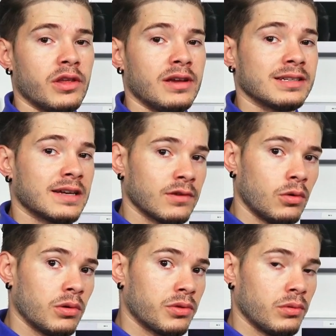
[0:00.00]
and you guys have to
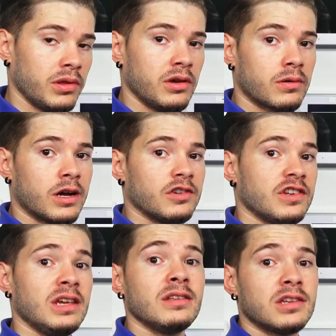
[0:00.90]
go in through the garage
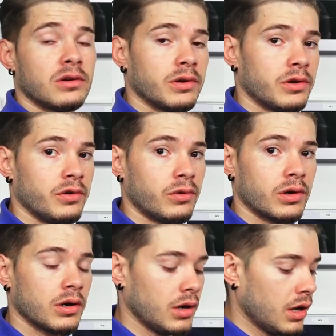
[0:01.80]
interior
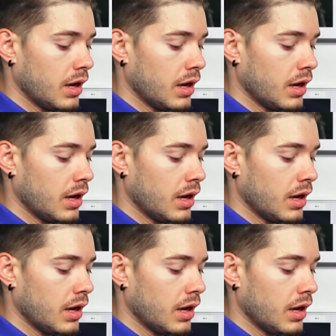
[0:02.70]
door.